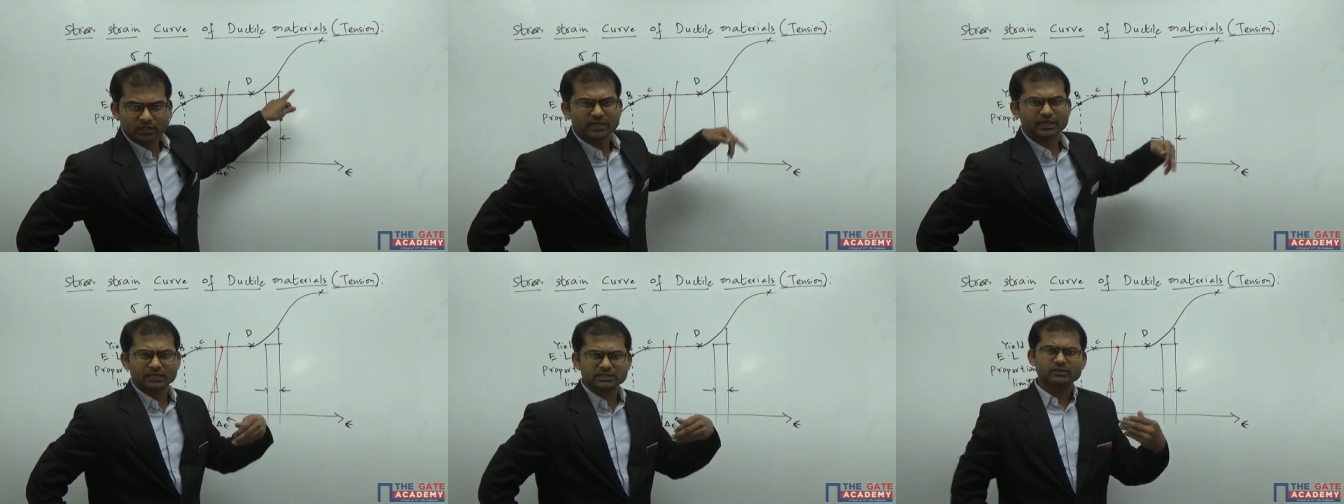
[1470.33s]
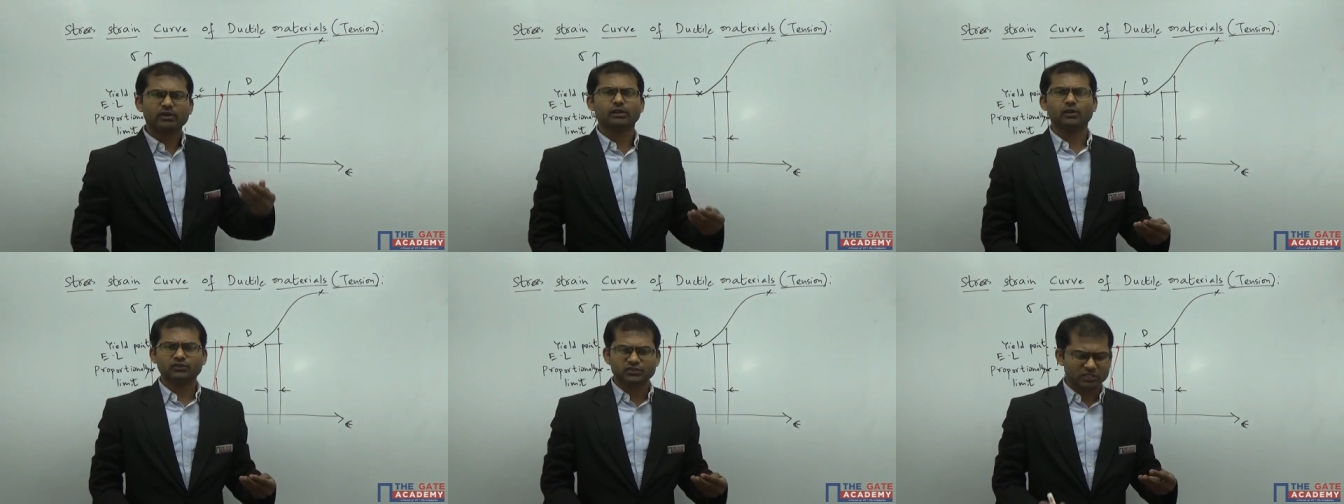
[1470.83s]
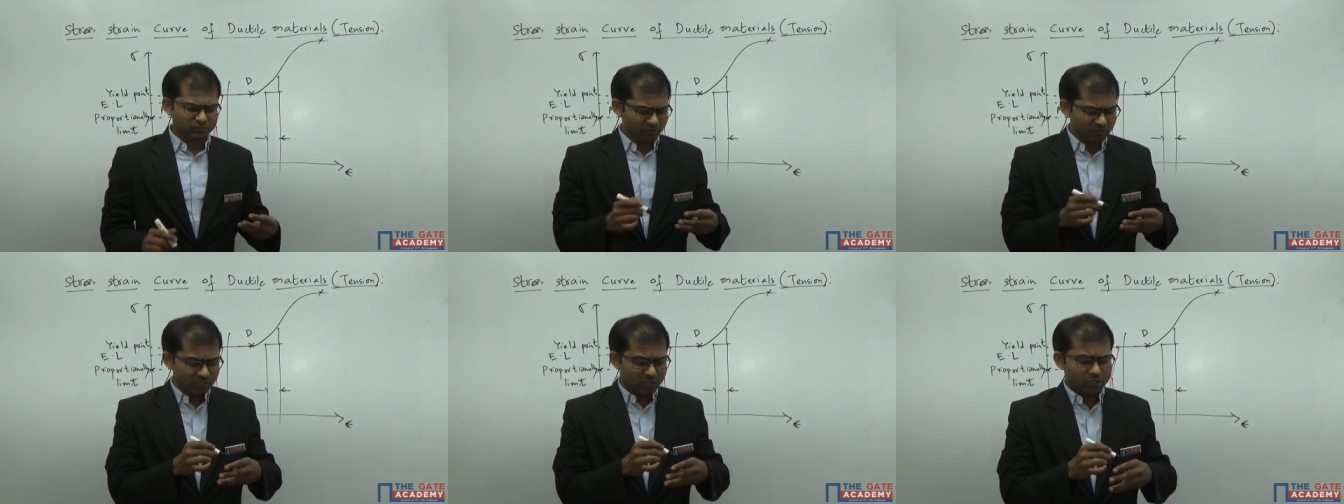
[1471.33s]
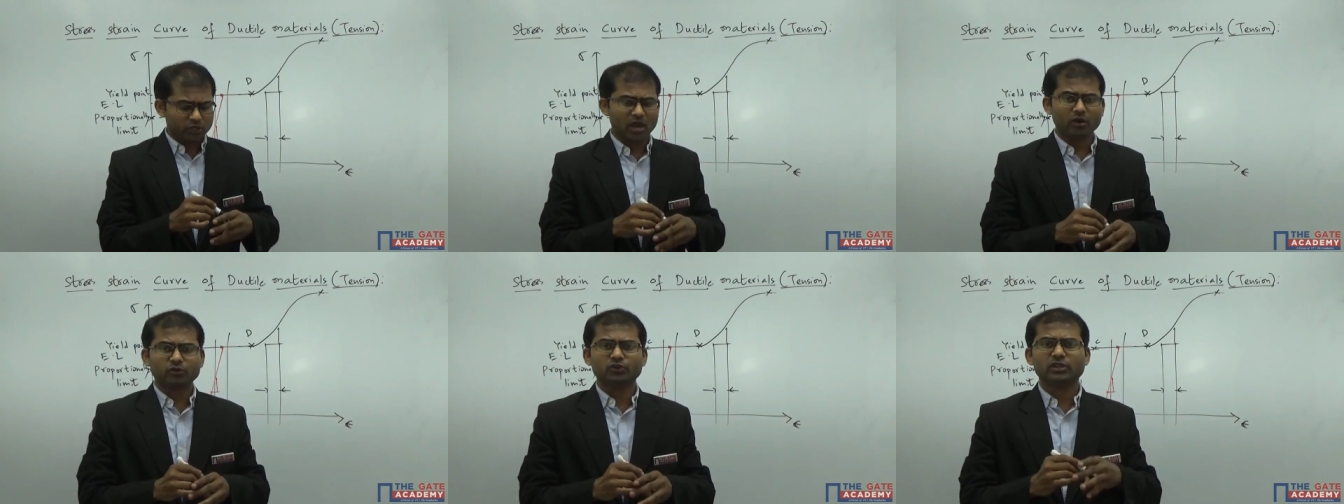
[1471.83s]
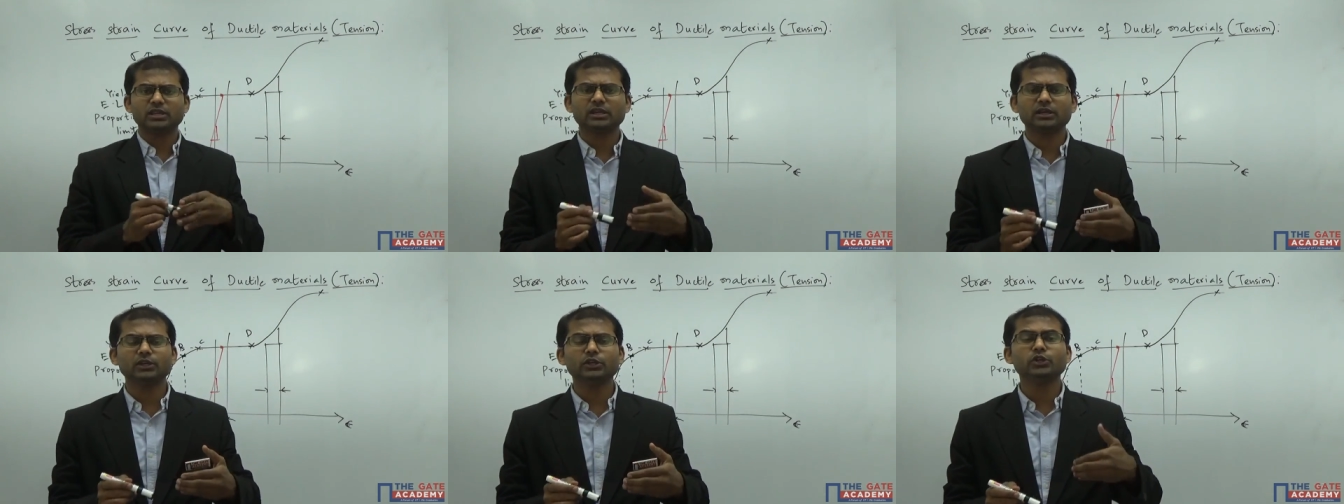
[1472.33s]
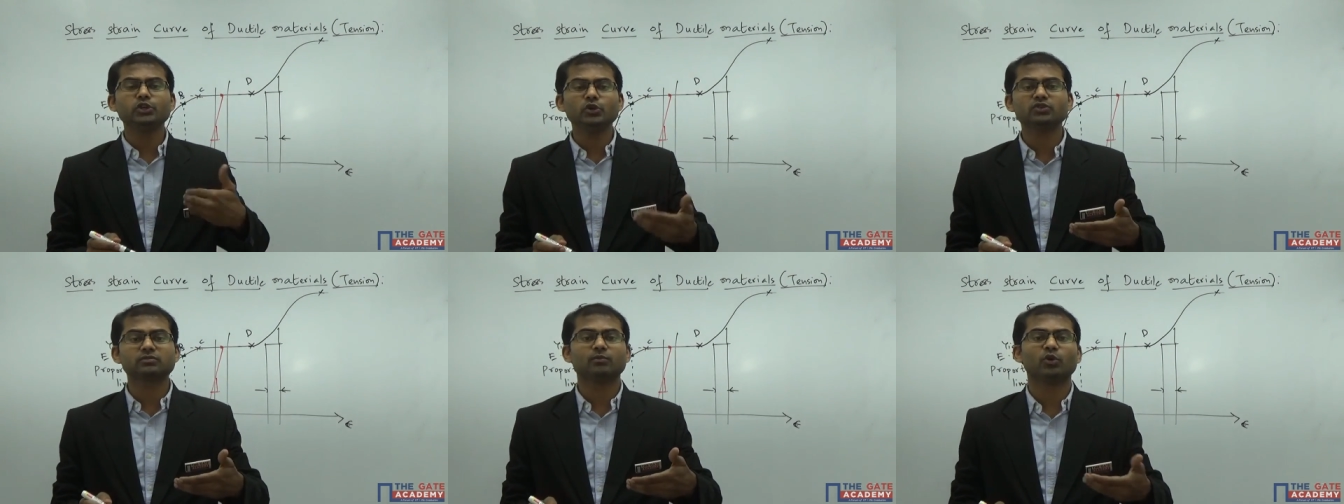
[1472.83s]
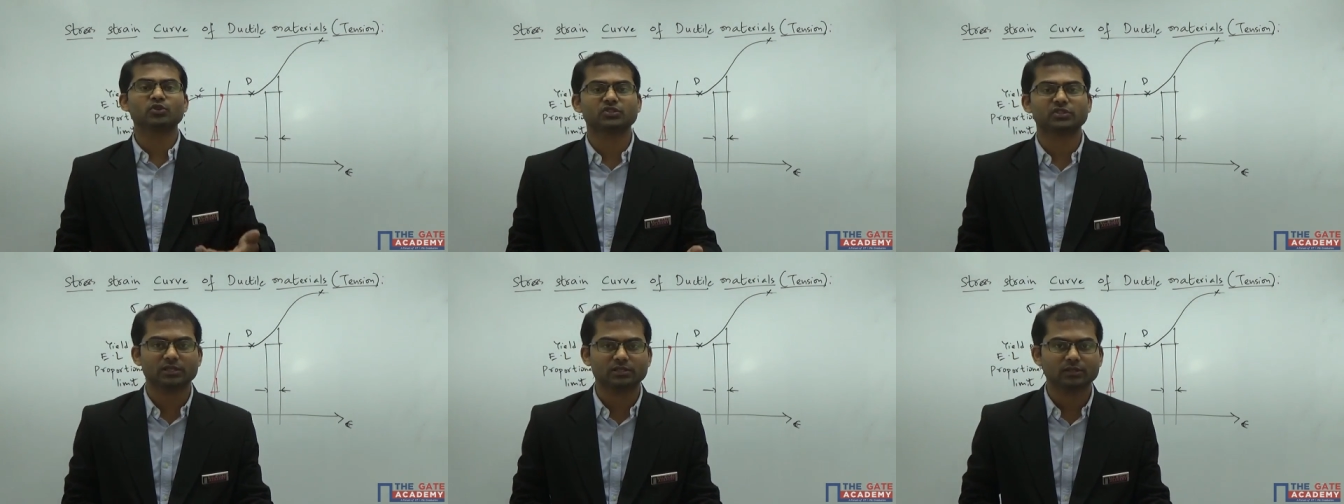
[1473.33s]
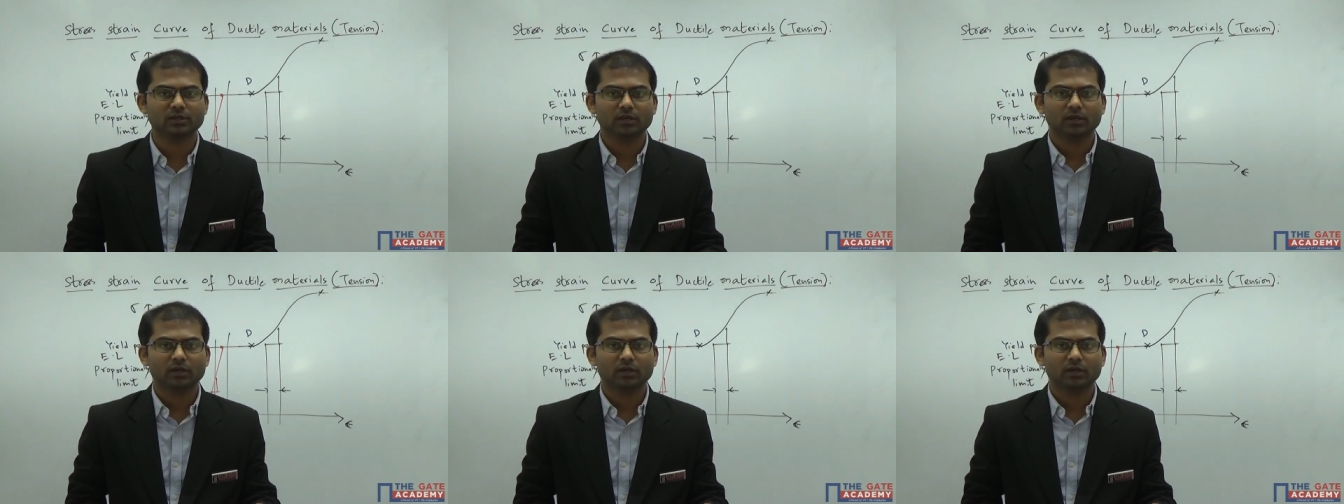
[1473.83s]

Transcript: Increasing the value of stress means you have to induce more stress.